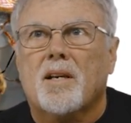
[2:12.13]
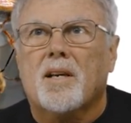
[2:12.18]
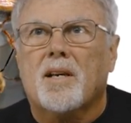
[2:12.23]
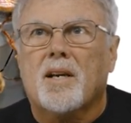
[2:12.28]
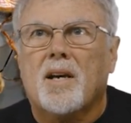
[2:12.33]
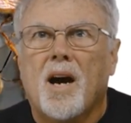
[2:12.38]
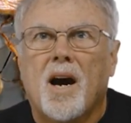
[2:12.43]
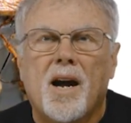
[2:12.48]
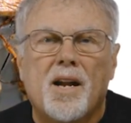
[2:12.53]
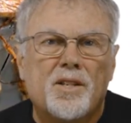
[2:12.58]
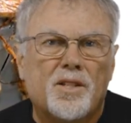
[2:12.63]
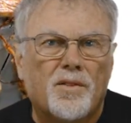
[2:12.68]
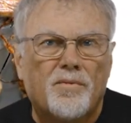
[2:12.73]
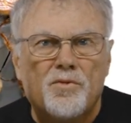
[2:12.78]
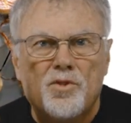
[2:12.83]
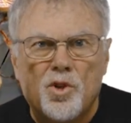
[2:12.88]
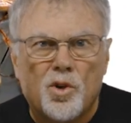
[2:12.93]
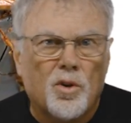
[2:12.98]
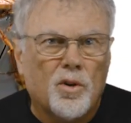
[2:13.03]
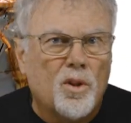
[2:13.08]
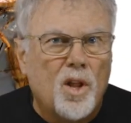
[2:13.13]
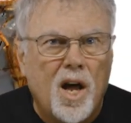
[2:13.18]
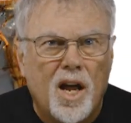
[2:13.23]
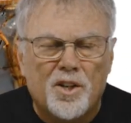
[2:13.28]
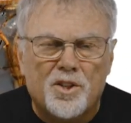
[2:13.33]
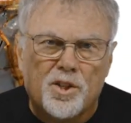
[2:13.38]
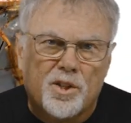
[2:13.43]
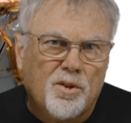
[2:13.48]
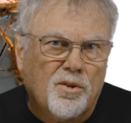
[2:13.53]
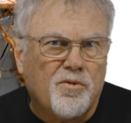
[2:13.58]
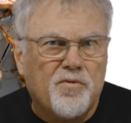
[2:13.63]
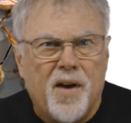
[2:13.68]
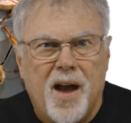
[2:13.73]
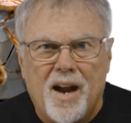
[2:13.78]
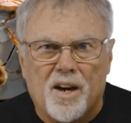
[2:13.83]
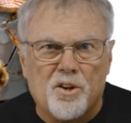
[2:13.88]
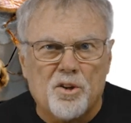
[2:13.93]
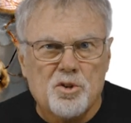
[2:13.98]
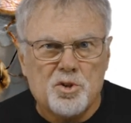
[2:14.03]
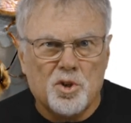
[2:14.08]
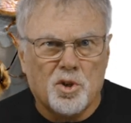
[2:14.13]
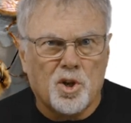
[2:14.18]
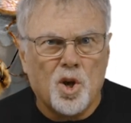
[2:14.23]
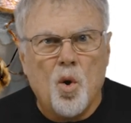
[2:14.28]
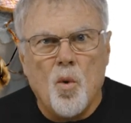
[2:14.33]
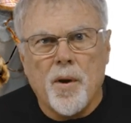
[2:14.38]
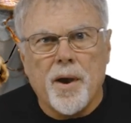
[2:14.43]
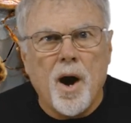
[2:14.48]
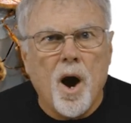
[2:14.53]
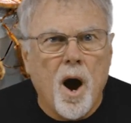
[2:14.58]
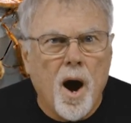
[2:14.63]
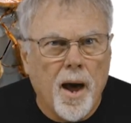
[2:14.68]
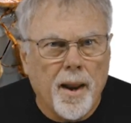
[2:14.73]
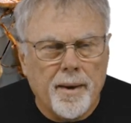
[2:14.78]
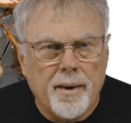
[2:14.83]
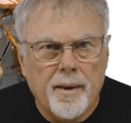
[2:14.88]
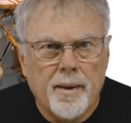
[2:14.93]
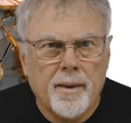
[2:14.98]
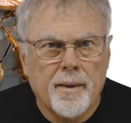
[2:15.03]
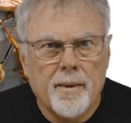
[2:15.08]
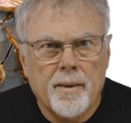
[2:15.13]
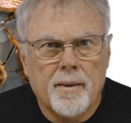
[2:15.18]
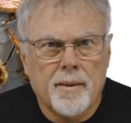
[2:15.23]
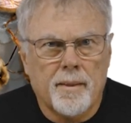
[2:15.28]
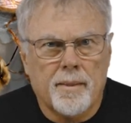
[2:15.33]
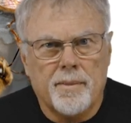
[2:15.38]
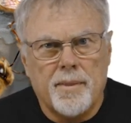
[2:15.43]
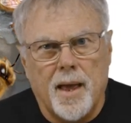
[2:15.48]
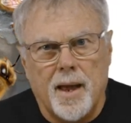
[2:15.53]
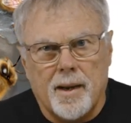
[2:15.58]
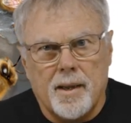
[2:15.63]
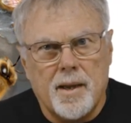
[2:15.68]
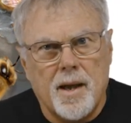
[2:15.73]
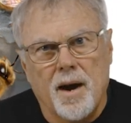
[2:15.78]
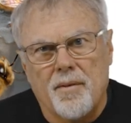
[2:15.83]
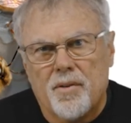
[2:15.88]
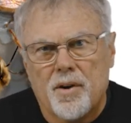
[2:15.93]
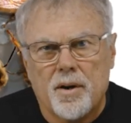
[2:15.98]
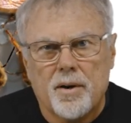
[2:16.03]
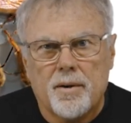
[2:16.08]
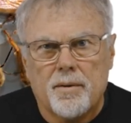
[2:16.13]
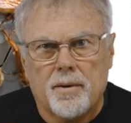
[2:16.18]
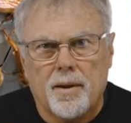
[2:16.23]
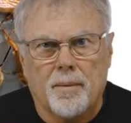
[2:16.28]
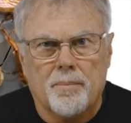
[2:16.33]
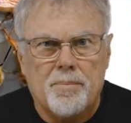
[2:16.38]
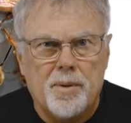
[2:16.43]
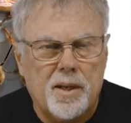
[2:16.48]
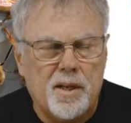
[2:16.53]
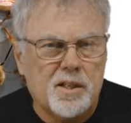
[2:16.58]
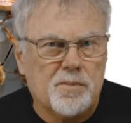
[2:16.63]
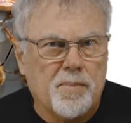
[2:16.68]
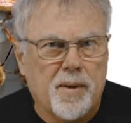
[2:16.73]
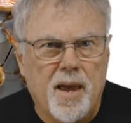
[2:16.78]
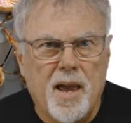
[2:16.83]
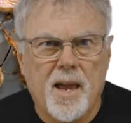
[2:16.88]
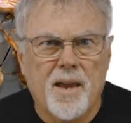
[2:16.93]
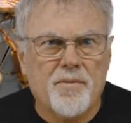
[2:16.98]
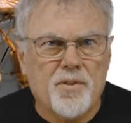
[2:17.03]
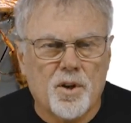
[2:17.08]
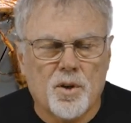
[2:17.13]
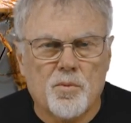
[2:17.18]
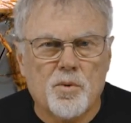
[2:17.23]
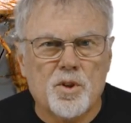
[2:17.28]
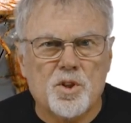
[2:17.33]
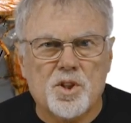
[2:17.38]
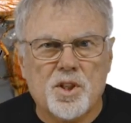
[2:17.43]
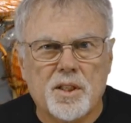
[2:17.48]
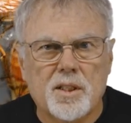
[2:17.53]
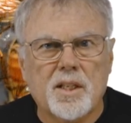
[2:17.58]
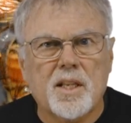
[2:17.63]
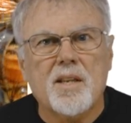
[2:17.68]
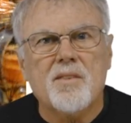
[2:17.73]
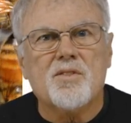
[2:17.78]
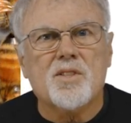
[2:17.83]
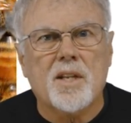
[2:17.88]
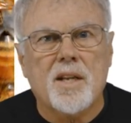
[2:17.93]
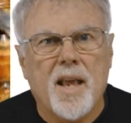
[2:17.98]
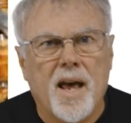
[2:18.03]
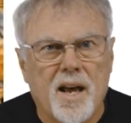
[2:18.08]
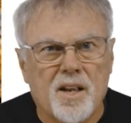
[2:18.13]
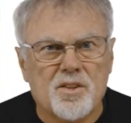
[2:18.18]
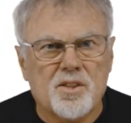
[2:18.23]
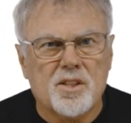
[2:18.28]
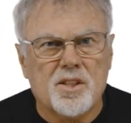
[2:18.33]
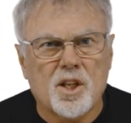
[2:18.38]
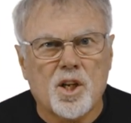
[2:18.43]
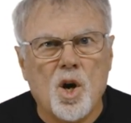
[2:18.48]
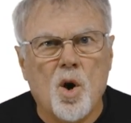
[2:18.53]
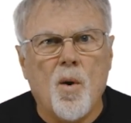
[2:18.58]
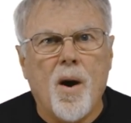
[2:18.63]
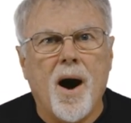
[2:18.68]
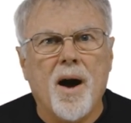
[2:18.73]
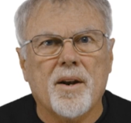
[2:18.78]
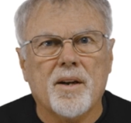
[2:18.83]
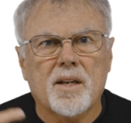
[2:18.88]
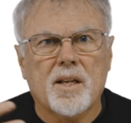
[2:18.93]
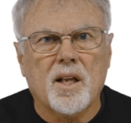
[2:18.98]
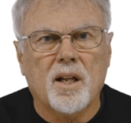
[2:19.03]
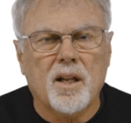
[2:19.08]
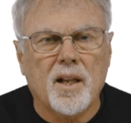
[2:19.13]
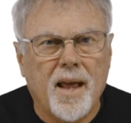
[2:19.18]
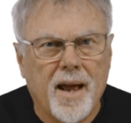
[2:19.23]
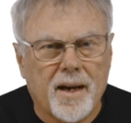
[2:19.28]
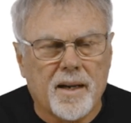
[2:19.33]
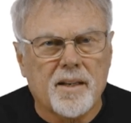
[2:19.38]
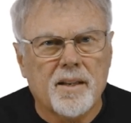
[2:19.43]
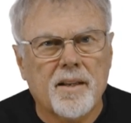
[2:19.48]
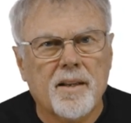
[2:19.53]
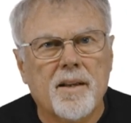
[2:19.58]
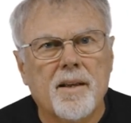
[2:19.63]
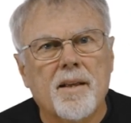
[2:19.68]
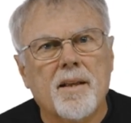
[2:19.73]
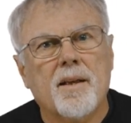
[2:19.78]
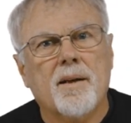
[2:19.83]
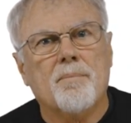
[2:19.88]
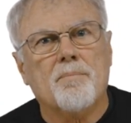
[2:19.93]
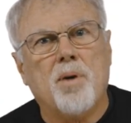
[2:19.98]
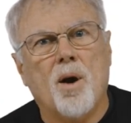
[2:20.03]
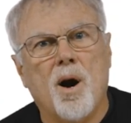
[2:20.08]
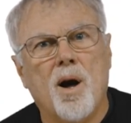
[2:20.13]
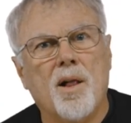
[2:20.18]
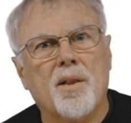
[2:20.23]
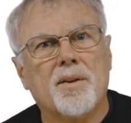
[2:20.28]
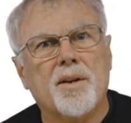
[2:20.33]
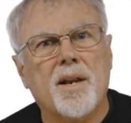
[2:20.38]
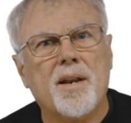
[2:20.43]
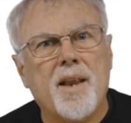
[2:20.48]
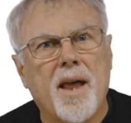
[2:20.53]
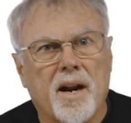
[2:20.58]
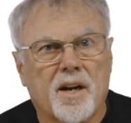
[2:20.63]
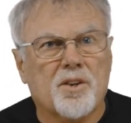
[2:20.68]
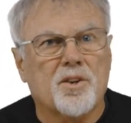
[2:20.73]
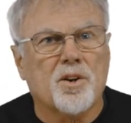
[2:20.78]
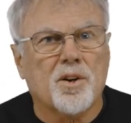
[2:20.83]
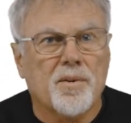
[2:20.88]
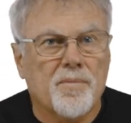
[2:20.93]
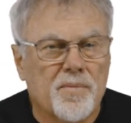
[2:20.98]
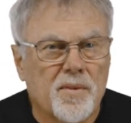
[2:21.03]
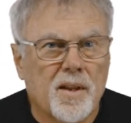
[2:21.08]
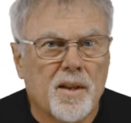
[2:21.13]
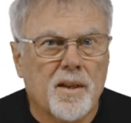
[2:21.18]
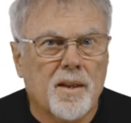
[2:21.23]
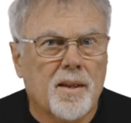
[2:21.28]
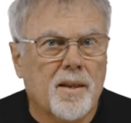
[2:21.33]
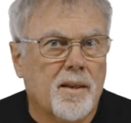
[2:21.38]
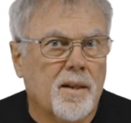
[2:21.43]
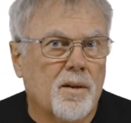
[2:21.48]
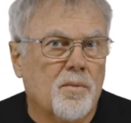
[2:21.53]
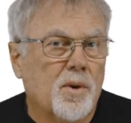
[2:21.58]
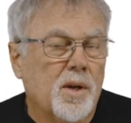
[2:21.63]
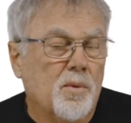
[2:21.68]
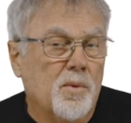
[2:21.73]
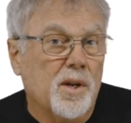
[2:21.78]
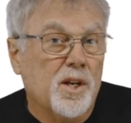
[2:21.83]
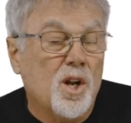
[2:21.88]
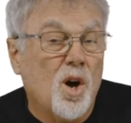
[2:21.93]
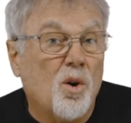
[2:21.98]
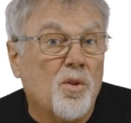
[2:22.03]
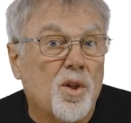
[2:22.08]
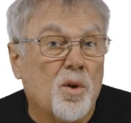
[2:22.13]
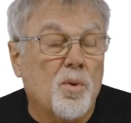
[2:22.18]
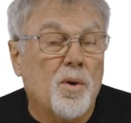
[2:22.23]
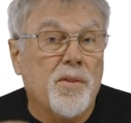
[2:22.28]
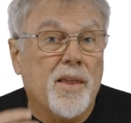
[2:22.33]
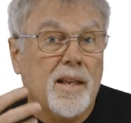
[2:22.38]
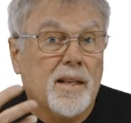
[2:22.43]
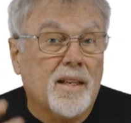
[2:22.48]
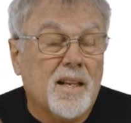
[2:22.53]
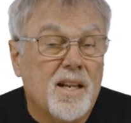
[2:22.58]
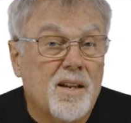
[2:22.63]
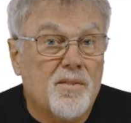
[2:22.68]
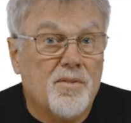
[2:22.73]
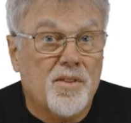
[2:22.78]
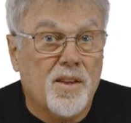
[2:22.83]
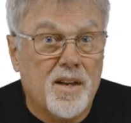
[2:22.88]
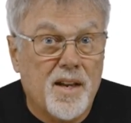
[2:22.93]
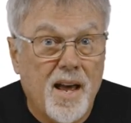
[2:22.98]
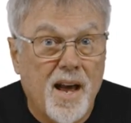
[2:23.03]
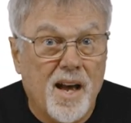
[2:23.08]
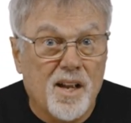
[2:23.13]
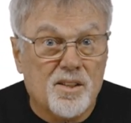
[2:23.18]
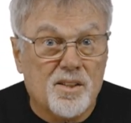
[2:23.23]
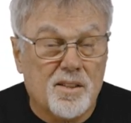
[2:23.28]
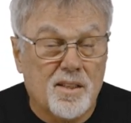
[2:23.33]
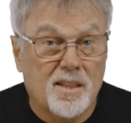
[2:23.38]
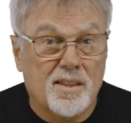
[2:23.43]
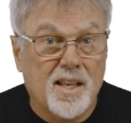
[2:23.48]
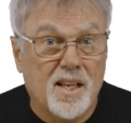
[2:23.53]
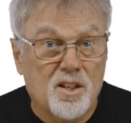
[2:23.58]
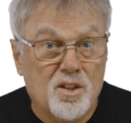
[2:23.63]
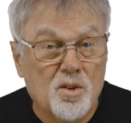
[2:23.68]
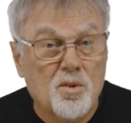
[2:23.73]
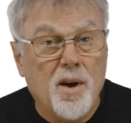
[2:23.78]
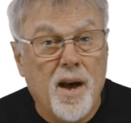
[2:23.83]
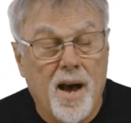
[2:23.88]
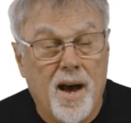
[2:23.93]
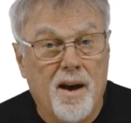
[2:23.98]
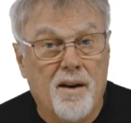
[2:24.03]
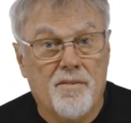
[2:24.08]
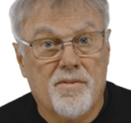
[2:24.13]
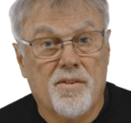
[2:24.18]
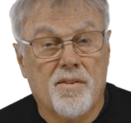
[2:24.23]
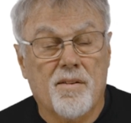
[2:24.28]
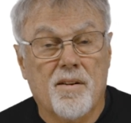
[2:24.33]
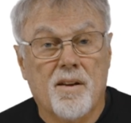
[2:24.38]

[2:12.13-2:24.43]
kinds of neurological factors are going on that govern a bee's behavior when she leaves the nest to go out and collect pollen and nectar. And we know that when they leave the nest that they do have